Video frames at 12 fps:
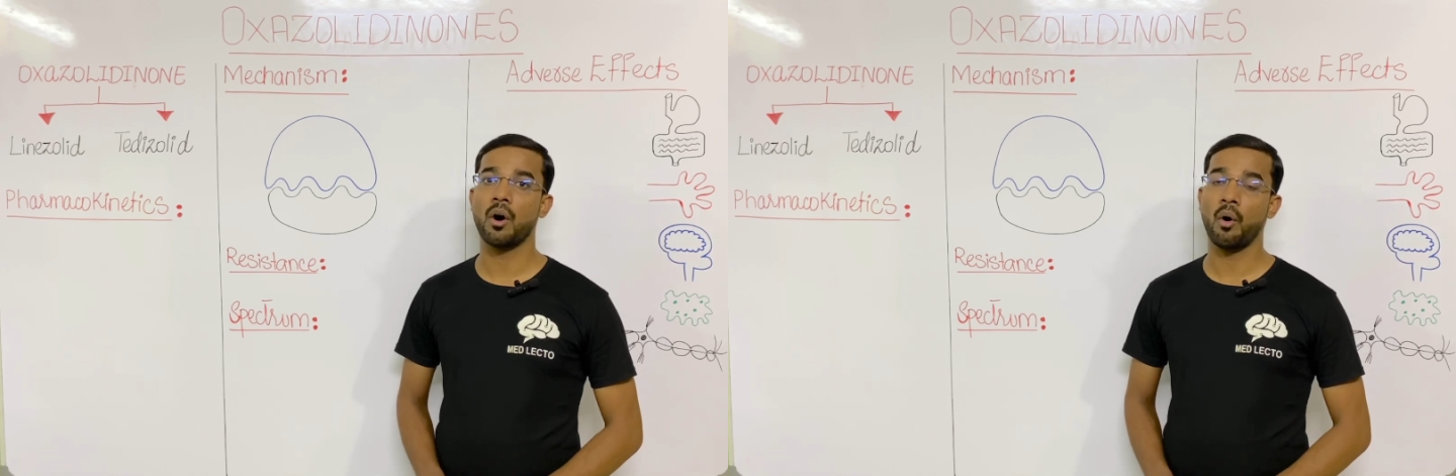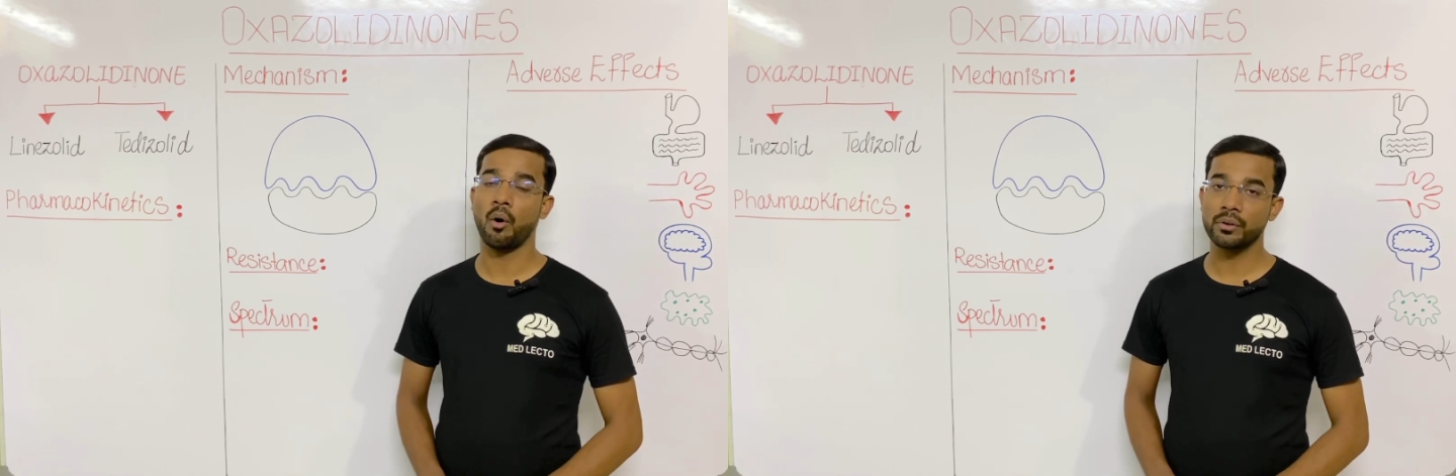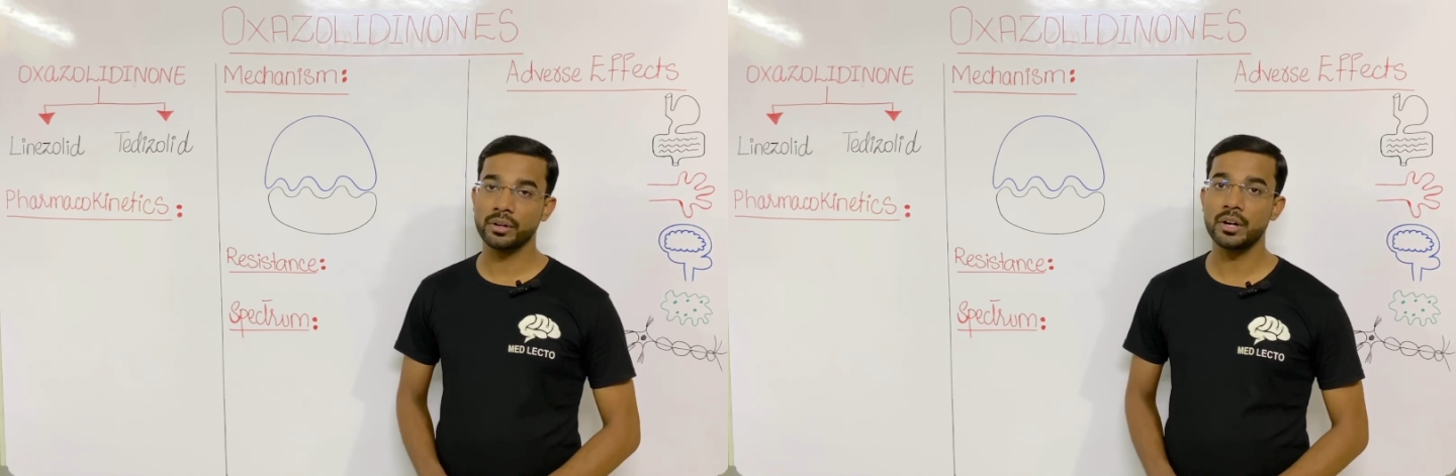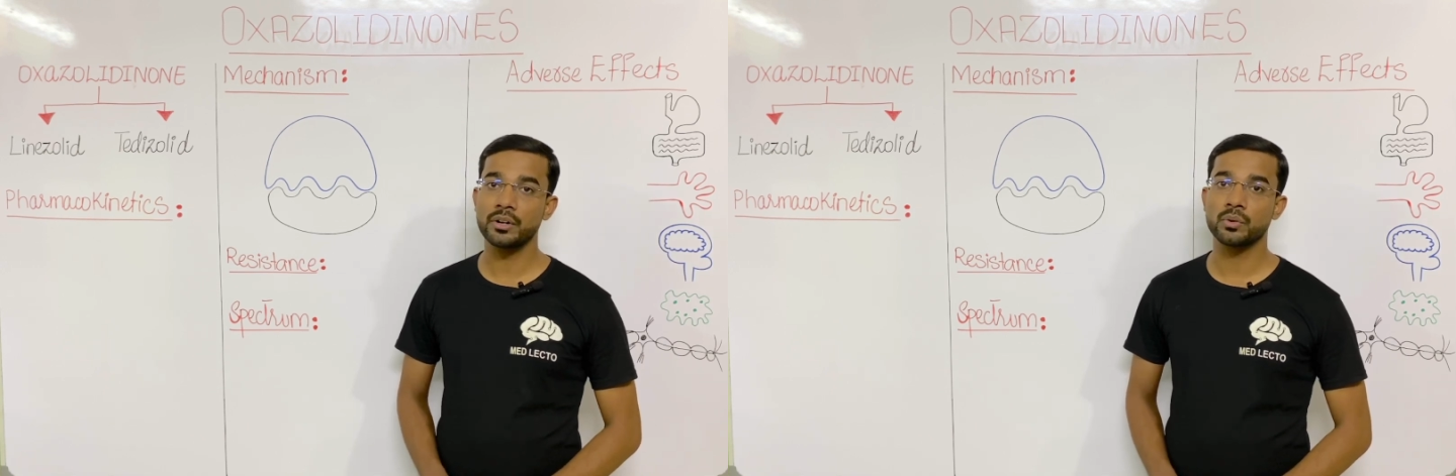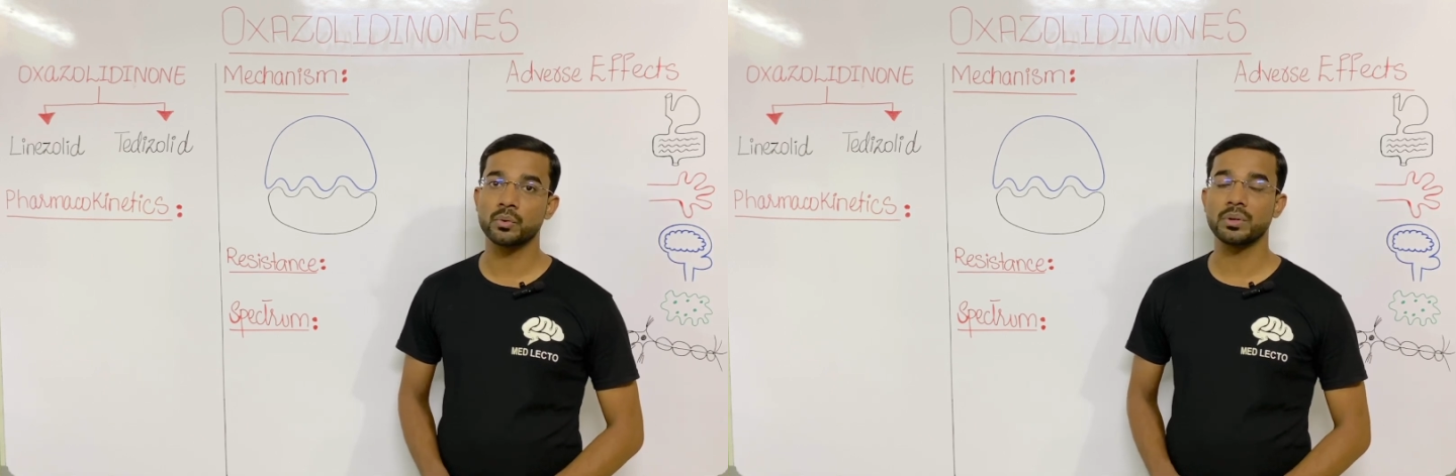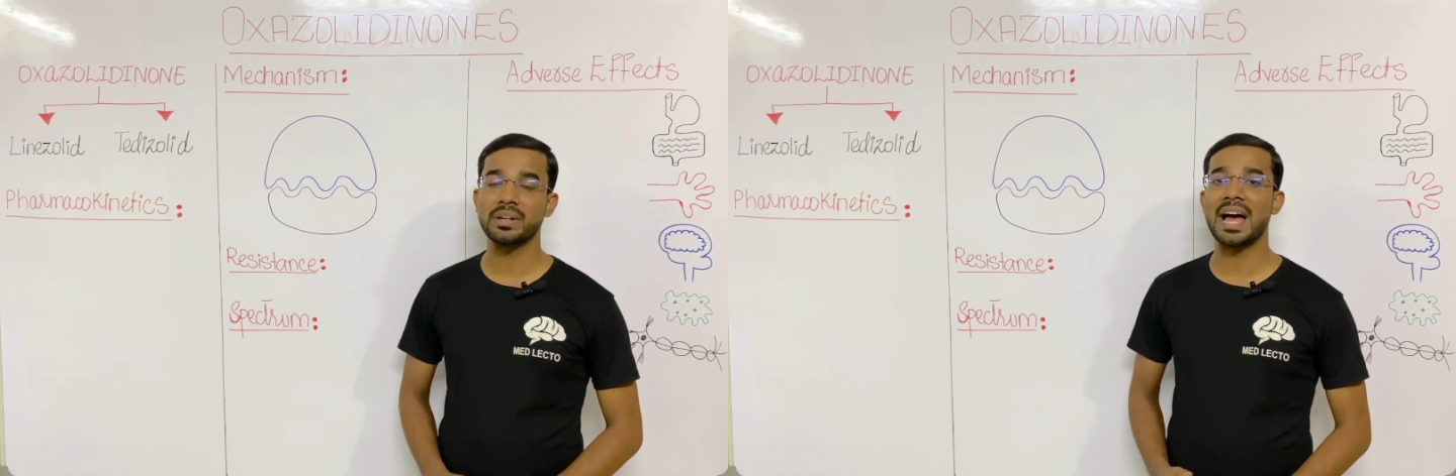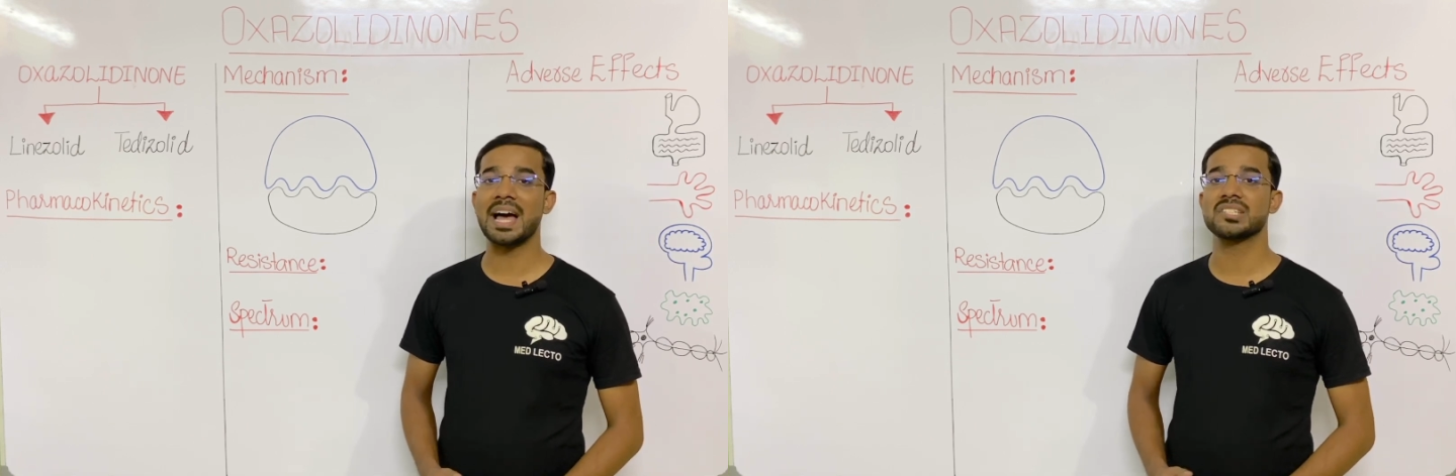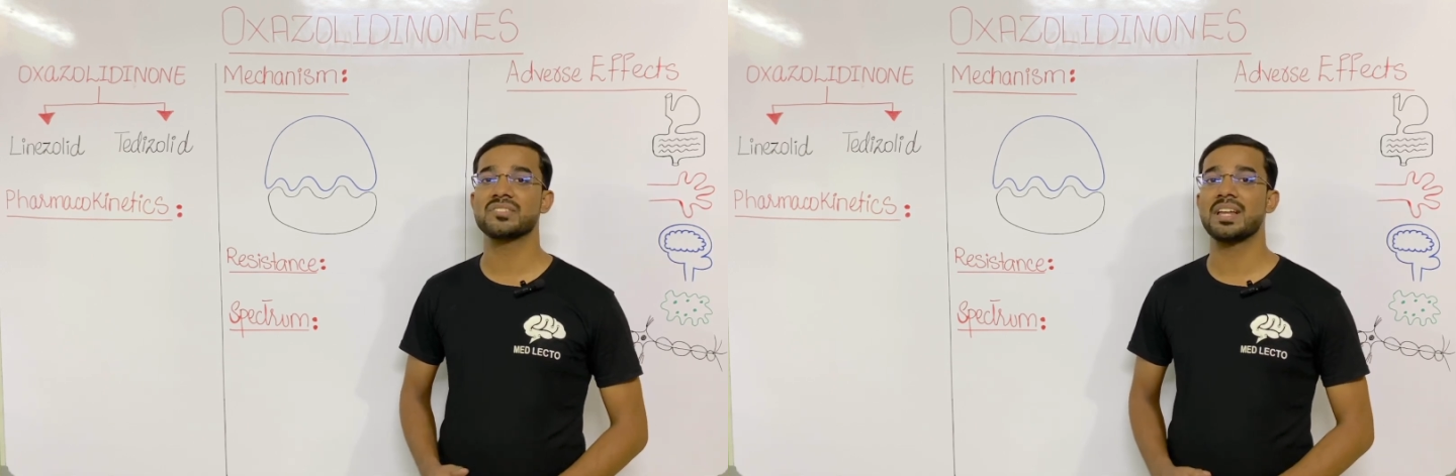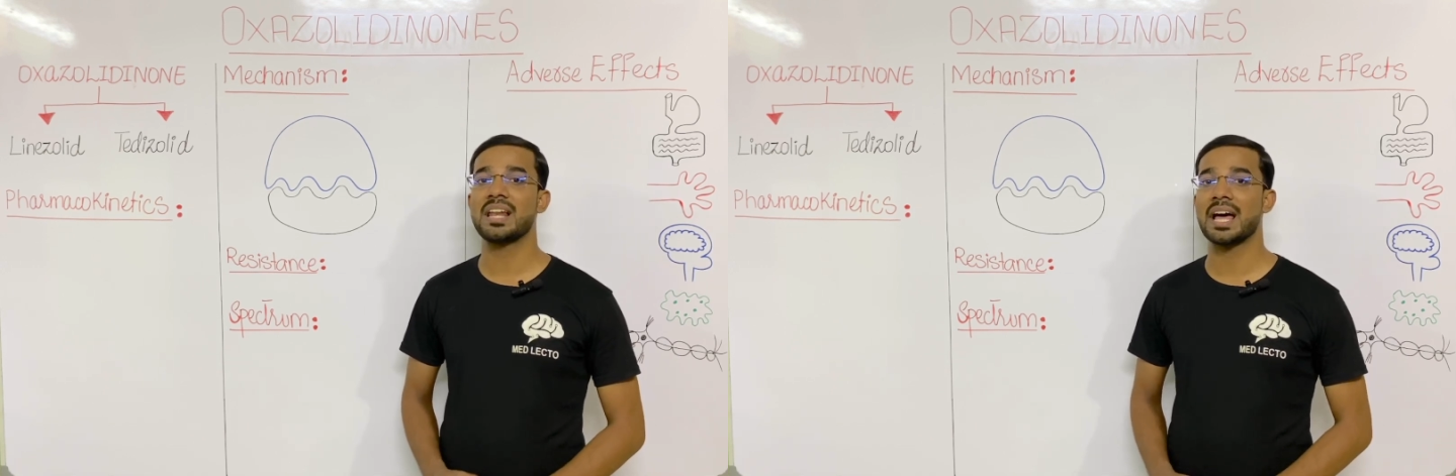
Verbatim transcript: oral route as well